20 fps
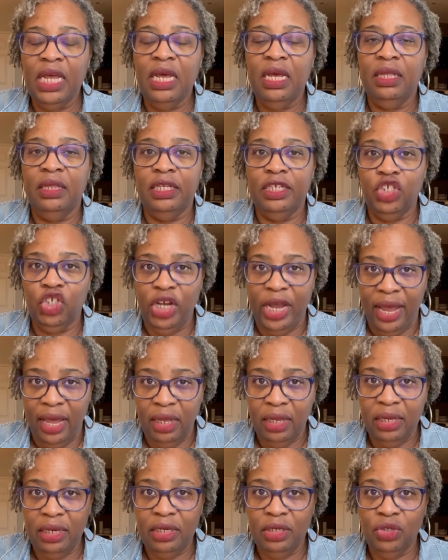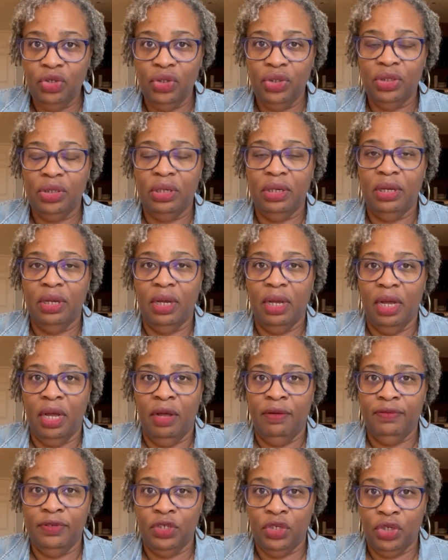The challenge
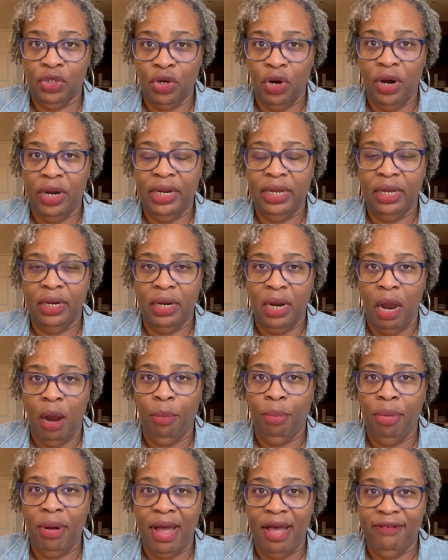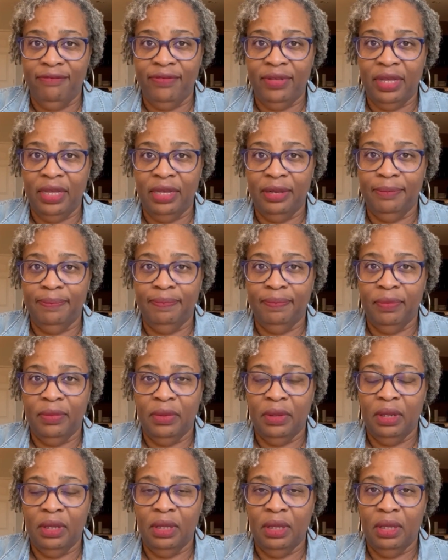of starting a nonprofit
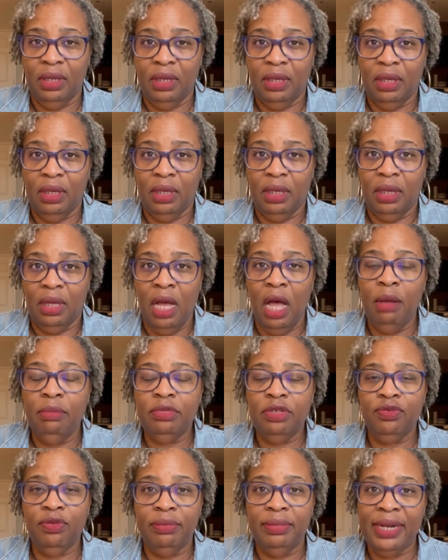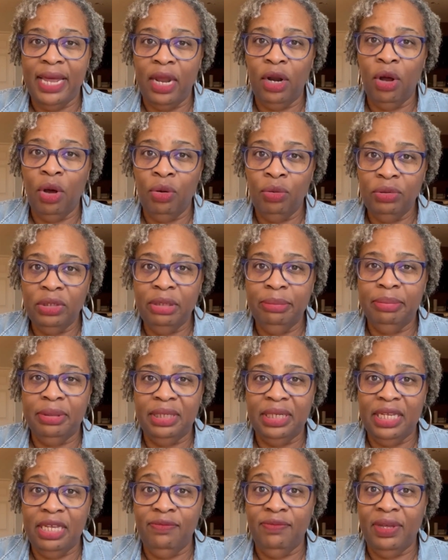comes from not only
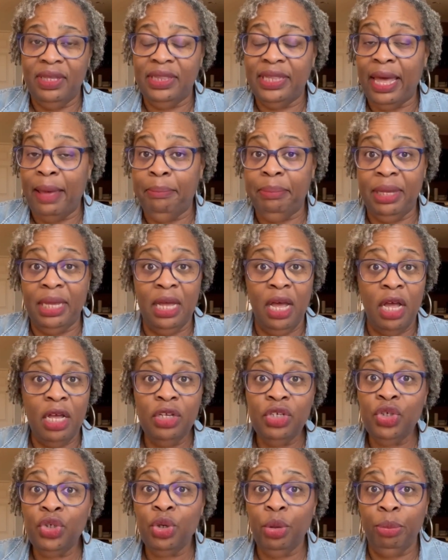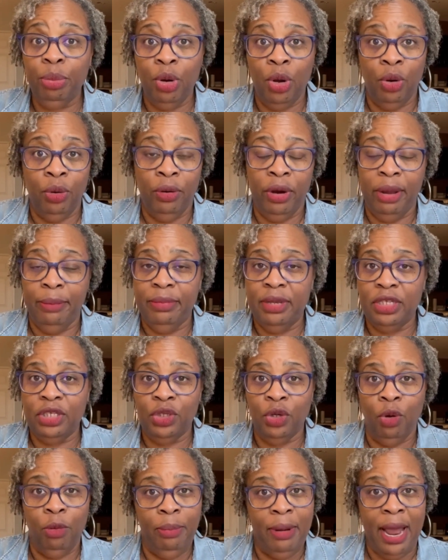believing that because your program is
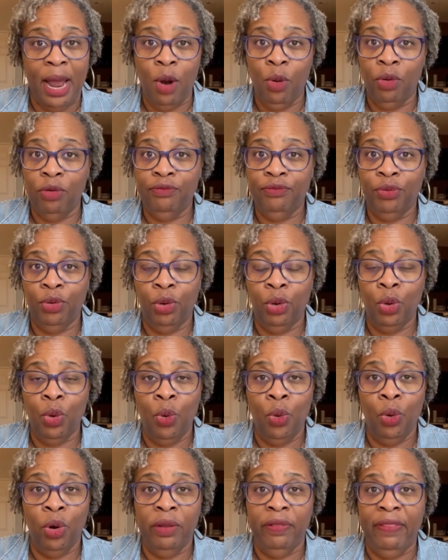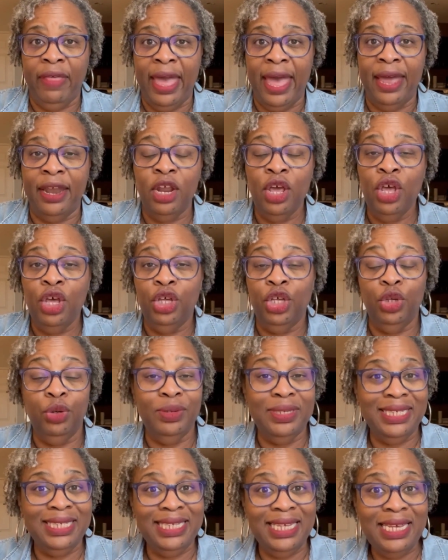so powerful, or that you
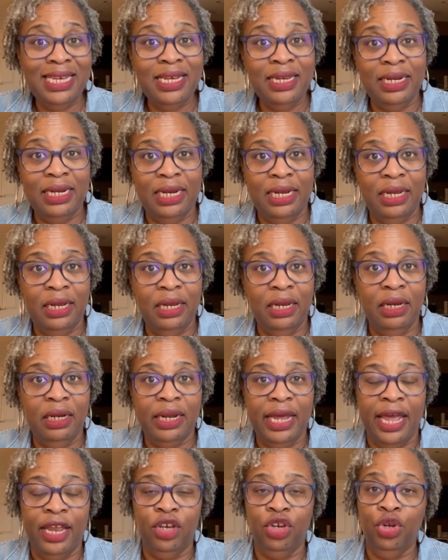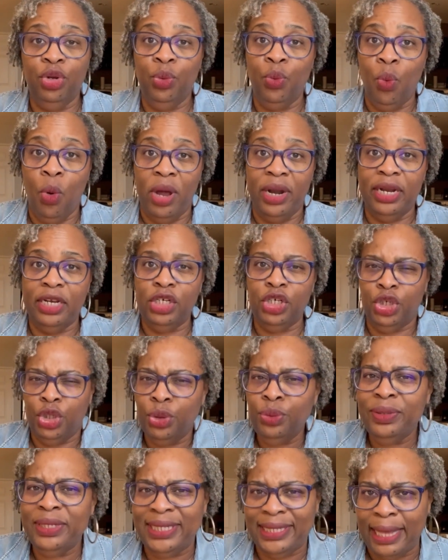see a need and you want to
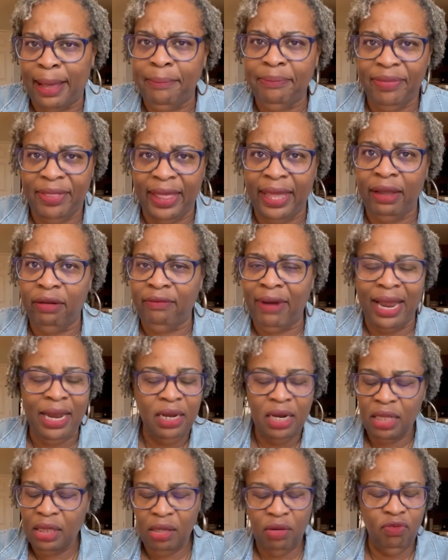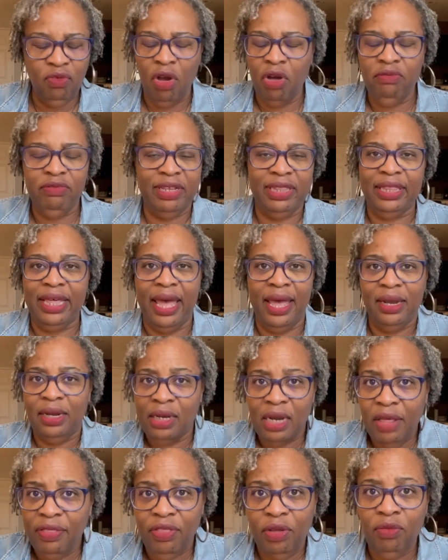do something, right? Nothing wrong with that.
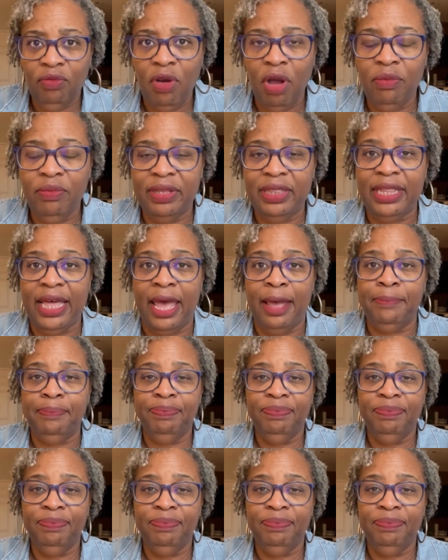Nothing wrong with that.